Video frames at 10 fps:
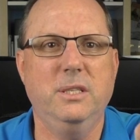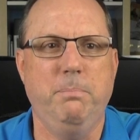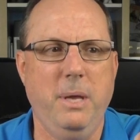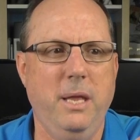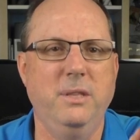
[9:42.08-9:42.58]
is a
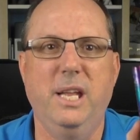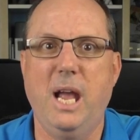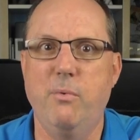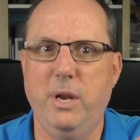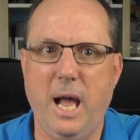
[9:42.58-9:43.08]
pen that
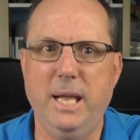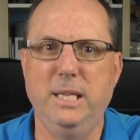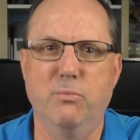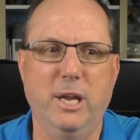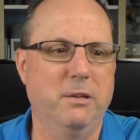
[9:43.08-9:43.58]
I would
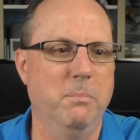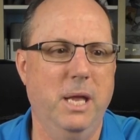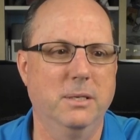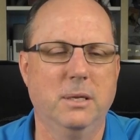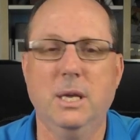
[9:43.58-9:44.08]
highly
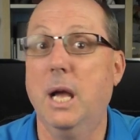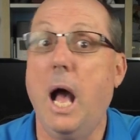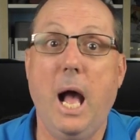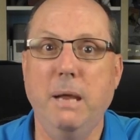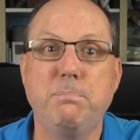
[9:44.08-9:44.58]
recommend.
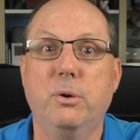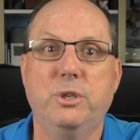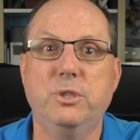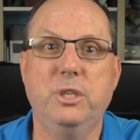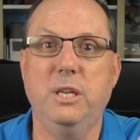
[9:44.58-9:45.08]
Uh, I
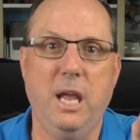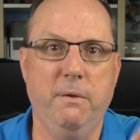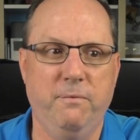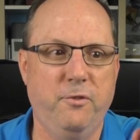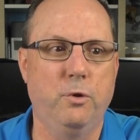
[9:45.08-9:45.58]
purchased it
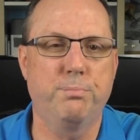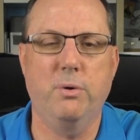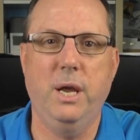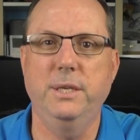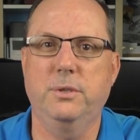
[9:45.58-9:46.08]
at full
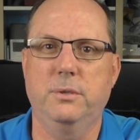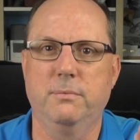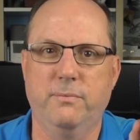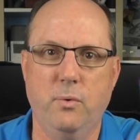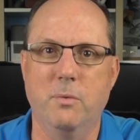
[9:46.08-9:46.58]
price
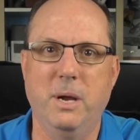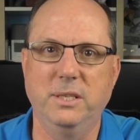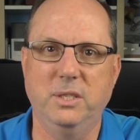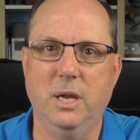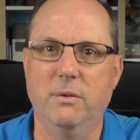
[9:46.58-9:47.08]
for
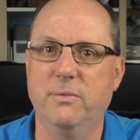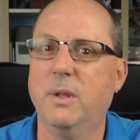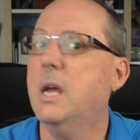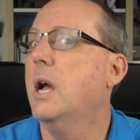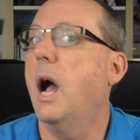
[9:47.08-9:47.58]

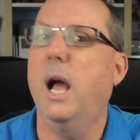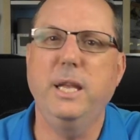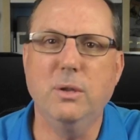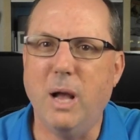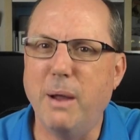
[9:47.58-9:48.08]
myself. Uh,
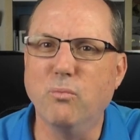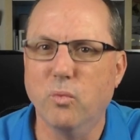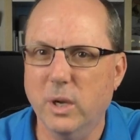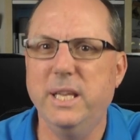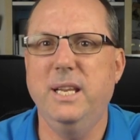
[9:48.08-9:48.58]
you know,
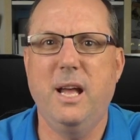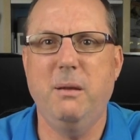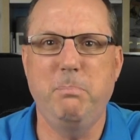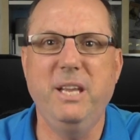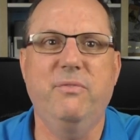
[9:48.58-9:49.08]
I'm really not
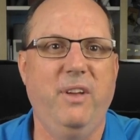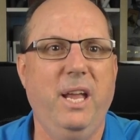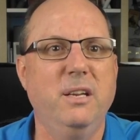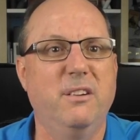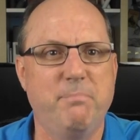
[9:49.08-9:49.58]
a big
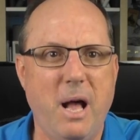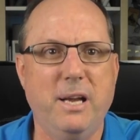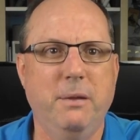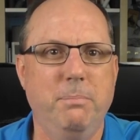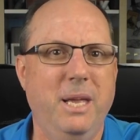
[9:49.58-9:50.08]
fan of
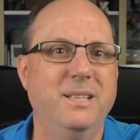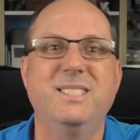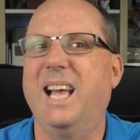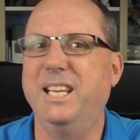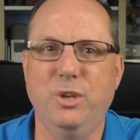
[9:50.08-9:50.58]
pocket
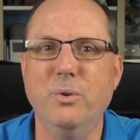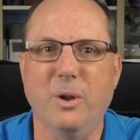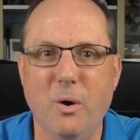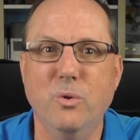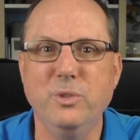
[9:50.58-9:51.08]
pens. I
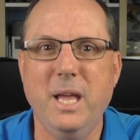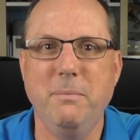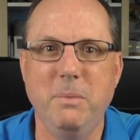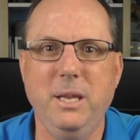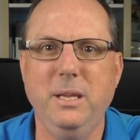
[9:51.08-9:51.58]
don't own
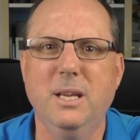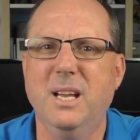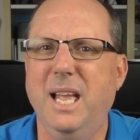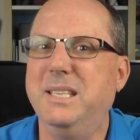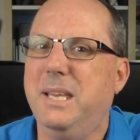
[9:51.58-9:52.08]
that many,
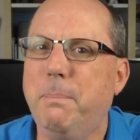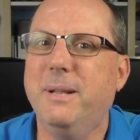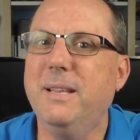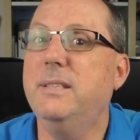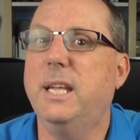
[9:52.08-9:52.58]
and
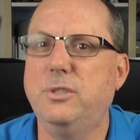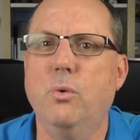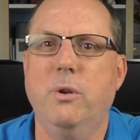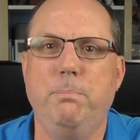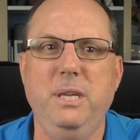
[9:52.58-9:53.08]
typically they
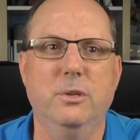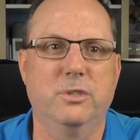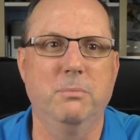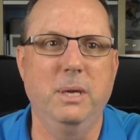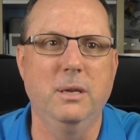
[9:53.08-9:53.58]
don't appeal
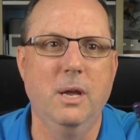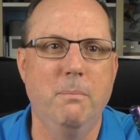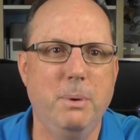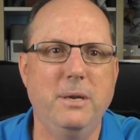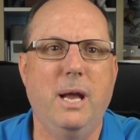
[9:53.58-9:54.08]
to me,
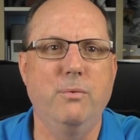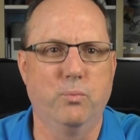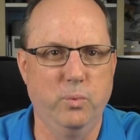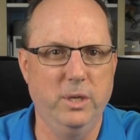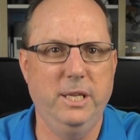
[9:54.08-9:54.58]
but I
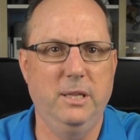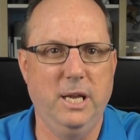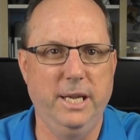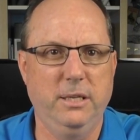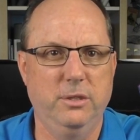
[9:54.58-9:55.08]
really
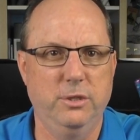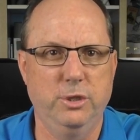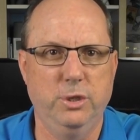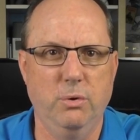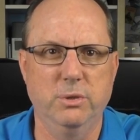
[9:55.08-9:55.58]
like the
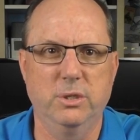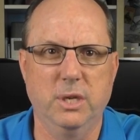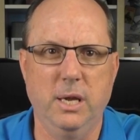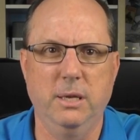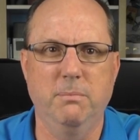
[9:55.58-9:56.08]
Schon
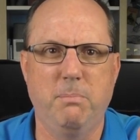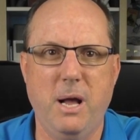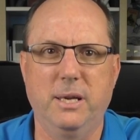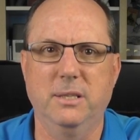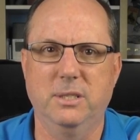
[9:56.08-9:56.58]
Design
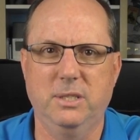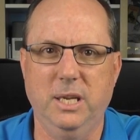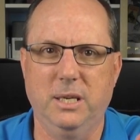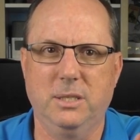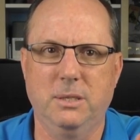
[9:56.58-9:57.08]
Pocket
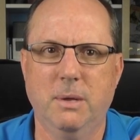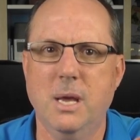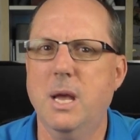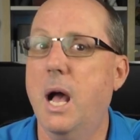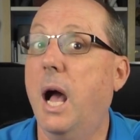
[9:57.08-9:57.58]
Six.
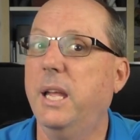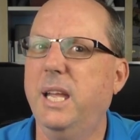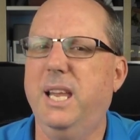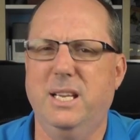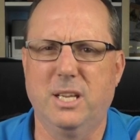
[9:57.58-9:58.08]
Uh,
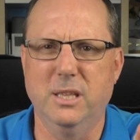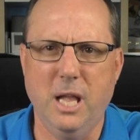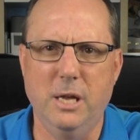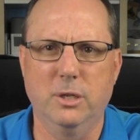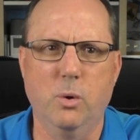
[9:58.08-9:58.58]
it has a
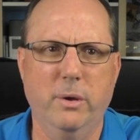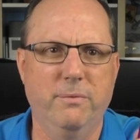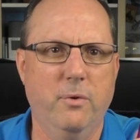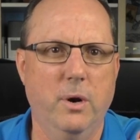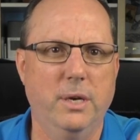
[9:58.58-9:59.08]
lot going
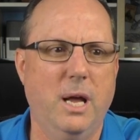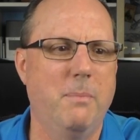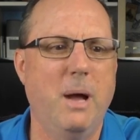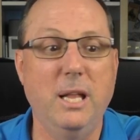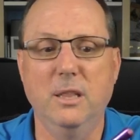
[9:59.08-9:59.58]
for it.
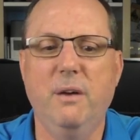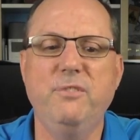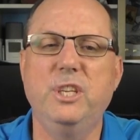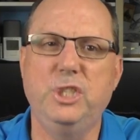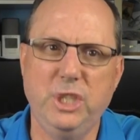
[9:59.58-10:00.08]
Um, I
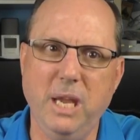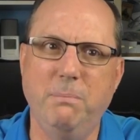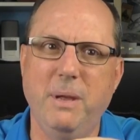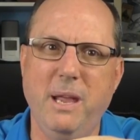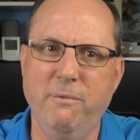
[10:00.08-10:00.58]
love the
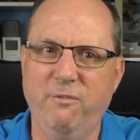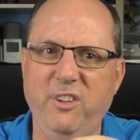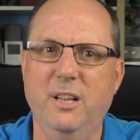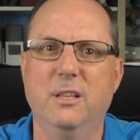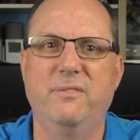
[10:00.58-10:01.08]
shape and
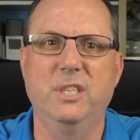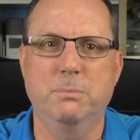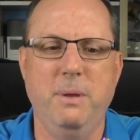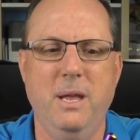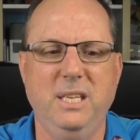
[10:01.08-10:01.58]
feel of this
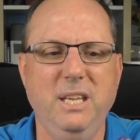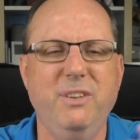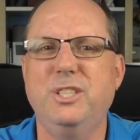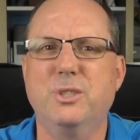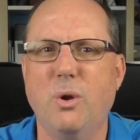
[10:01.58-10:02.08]
pen,
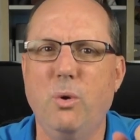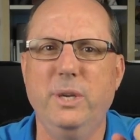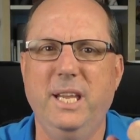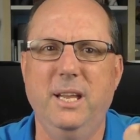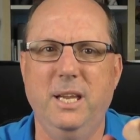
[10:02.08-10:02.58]
even just
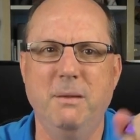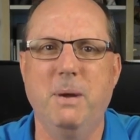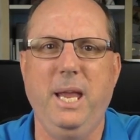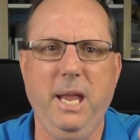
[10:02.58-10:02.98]
holding it in my